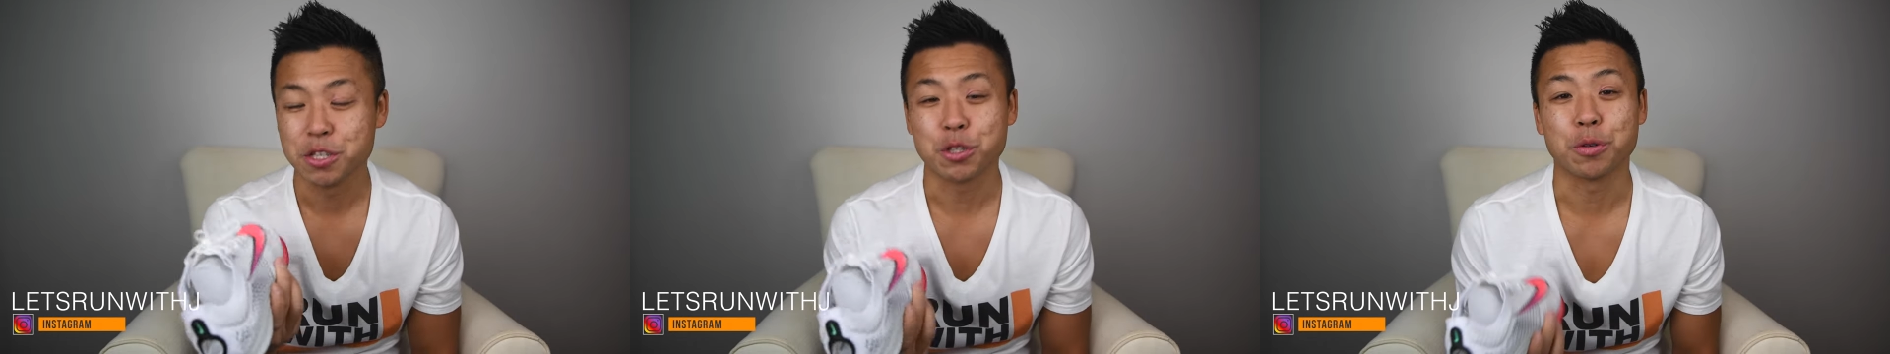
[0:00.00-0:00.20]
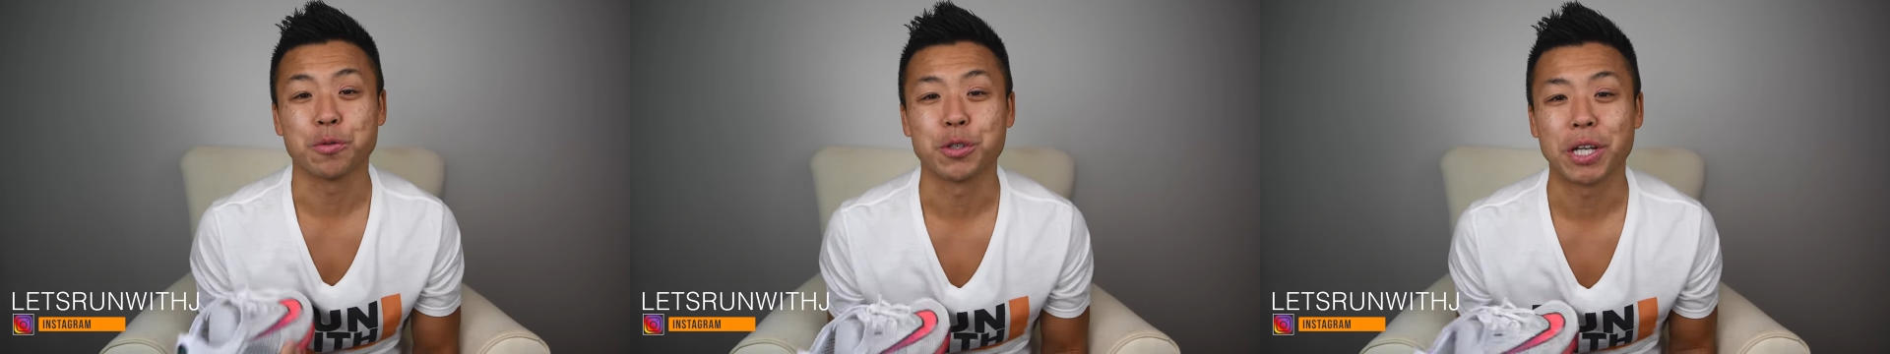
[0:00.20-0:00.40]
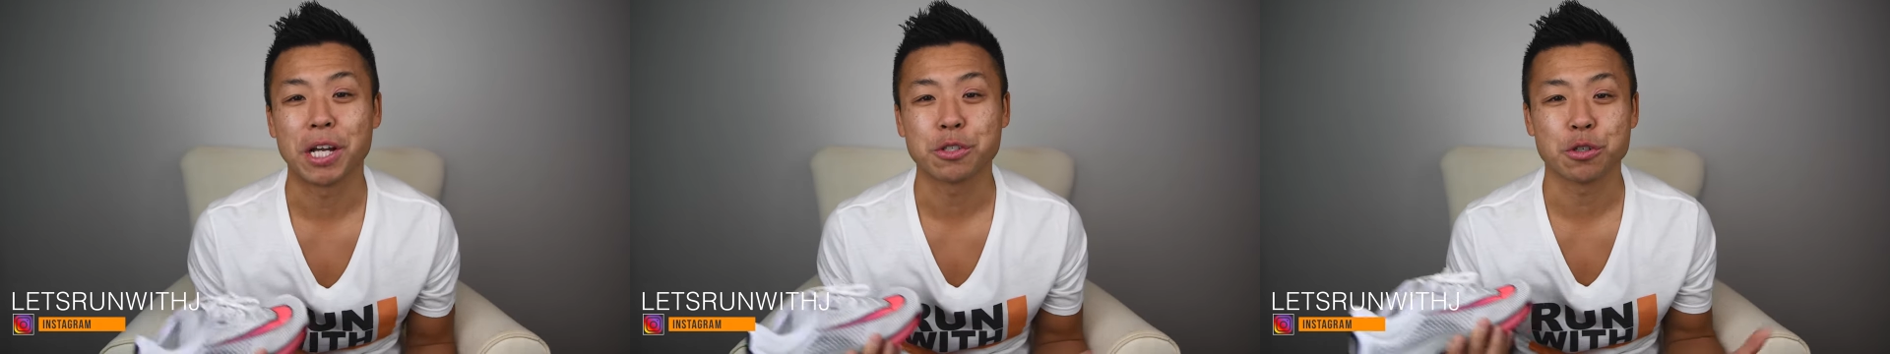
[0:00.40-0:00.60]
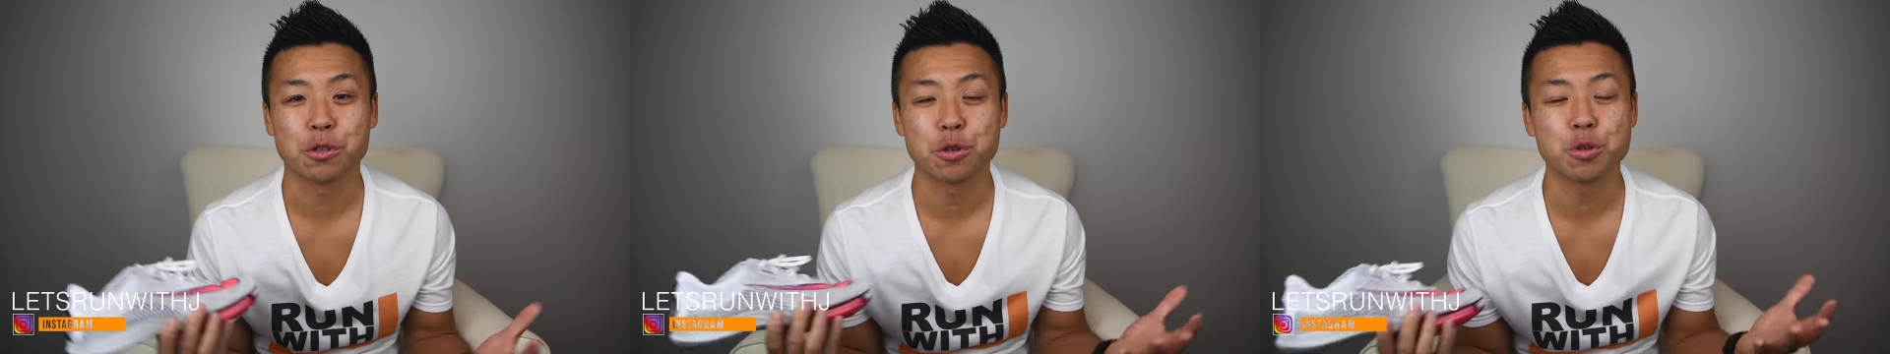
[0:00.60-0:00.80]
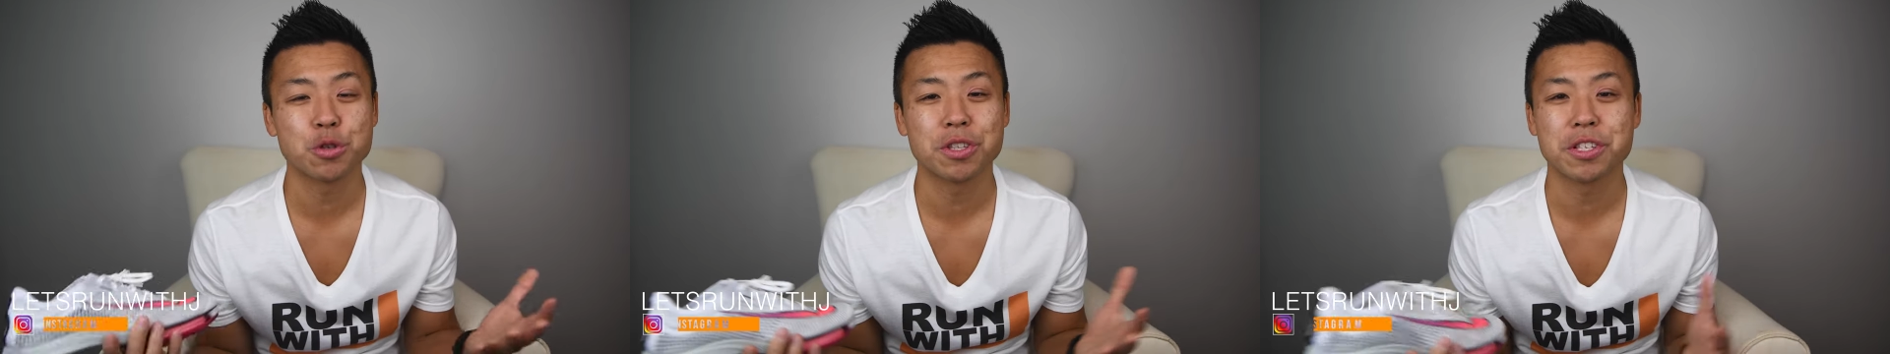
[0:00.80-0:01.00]
So if you guys are
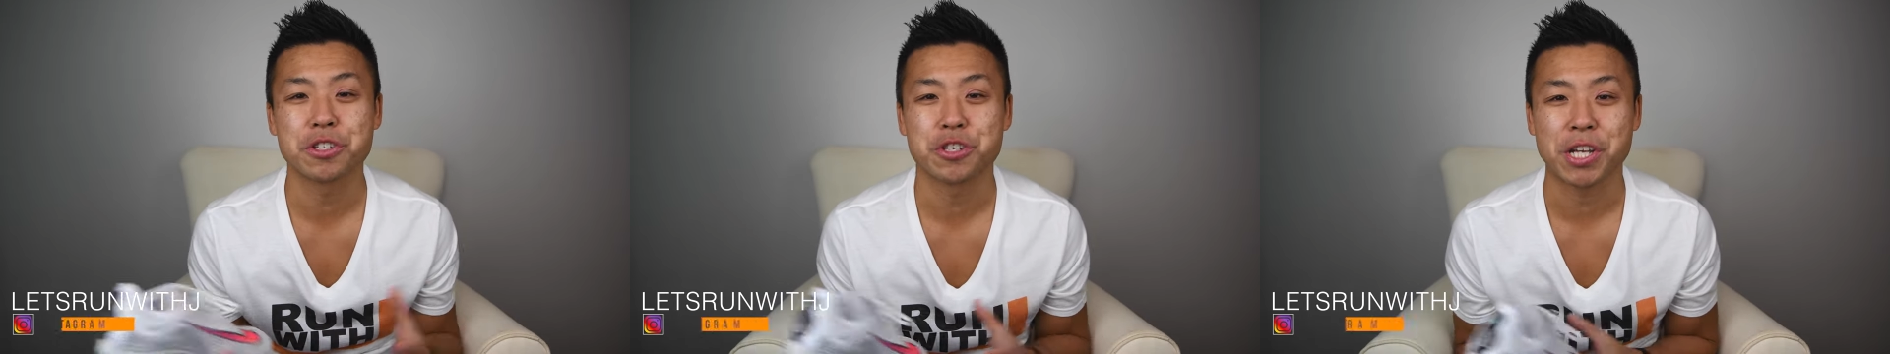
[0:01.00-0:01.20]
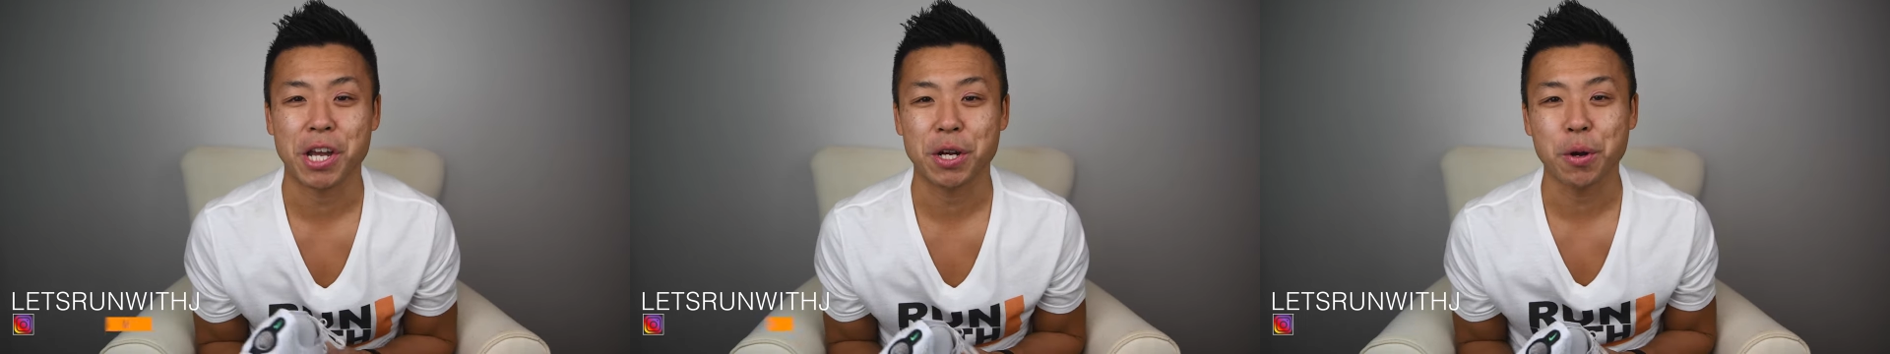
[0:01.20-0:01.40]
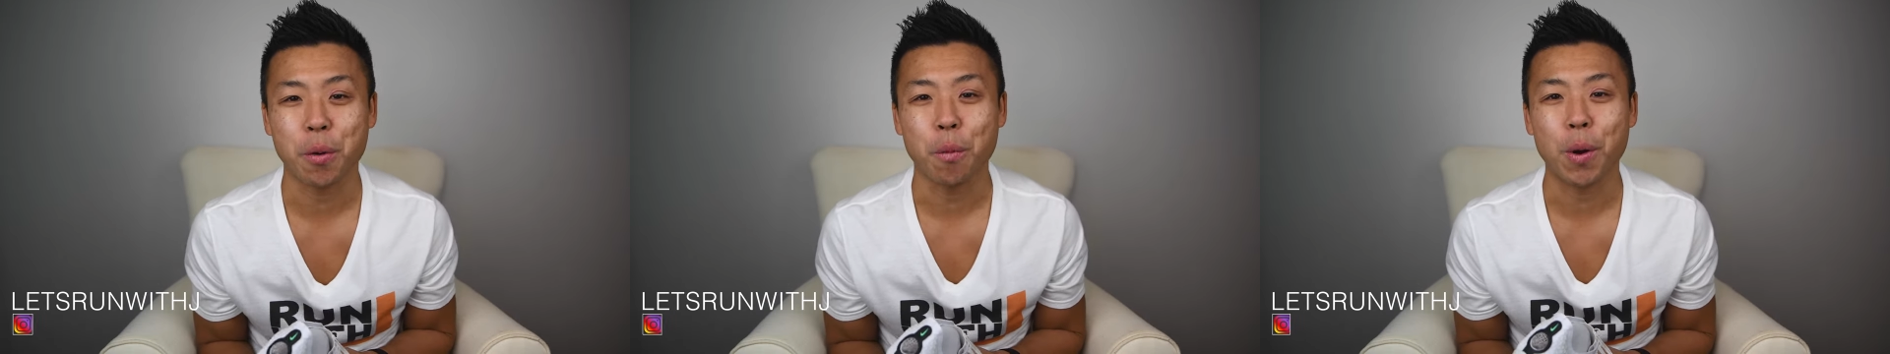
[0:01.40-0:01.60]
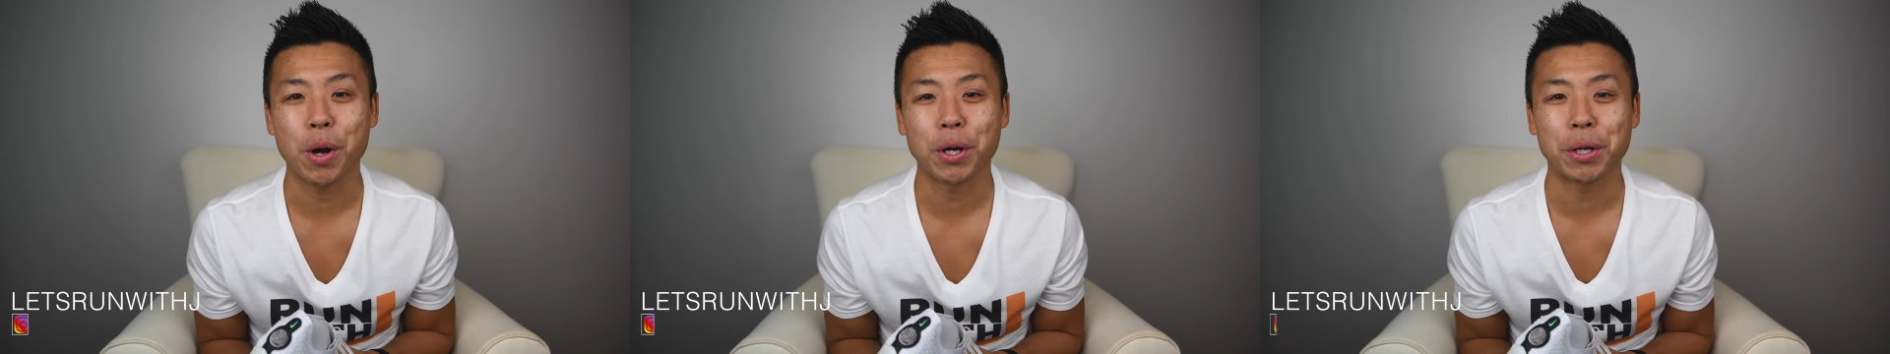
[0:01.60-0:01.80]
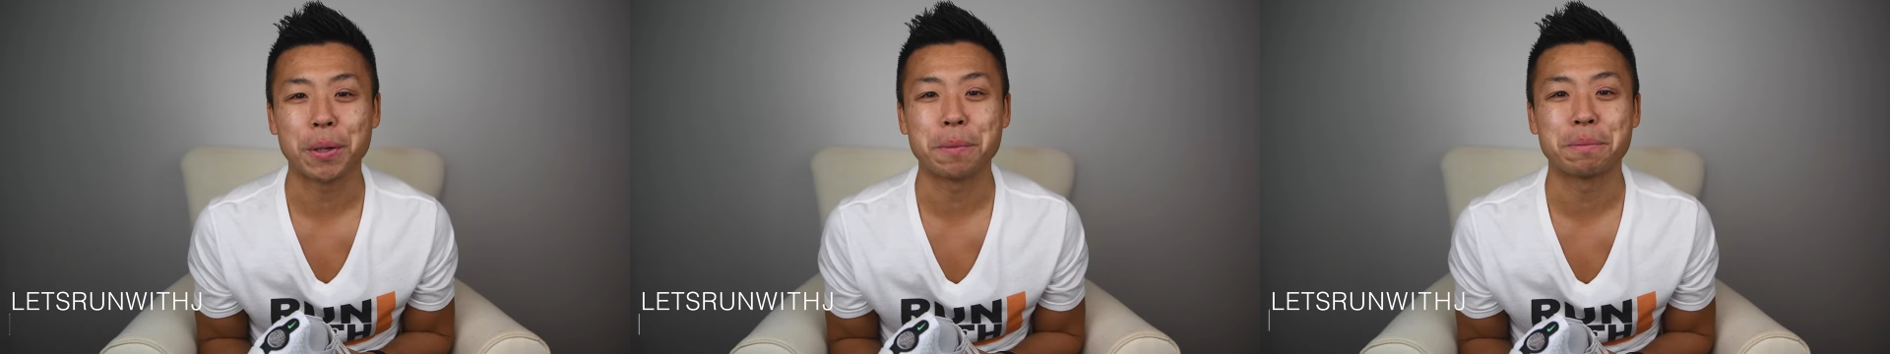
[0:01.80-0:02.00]
new to this channel,
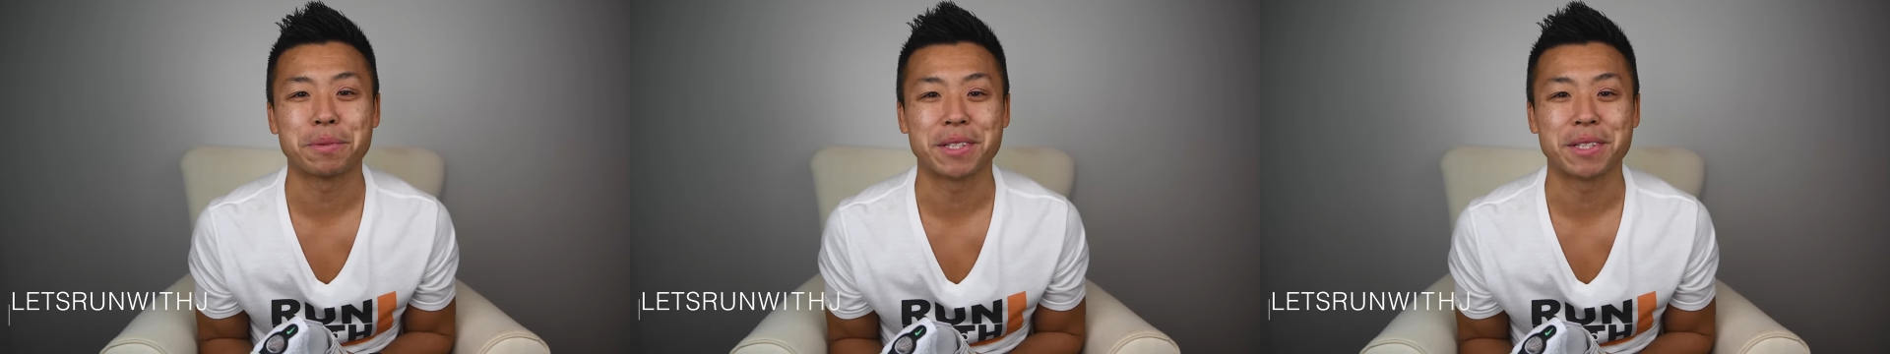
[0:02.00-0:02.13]
welcome.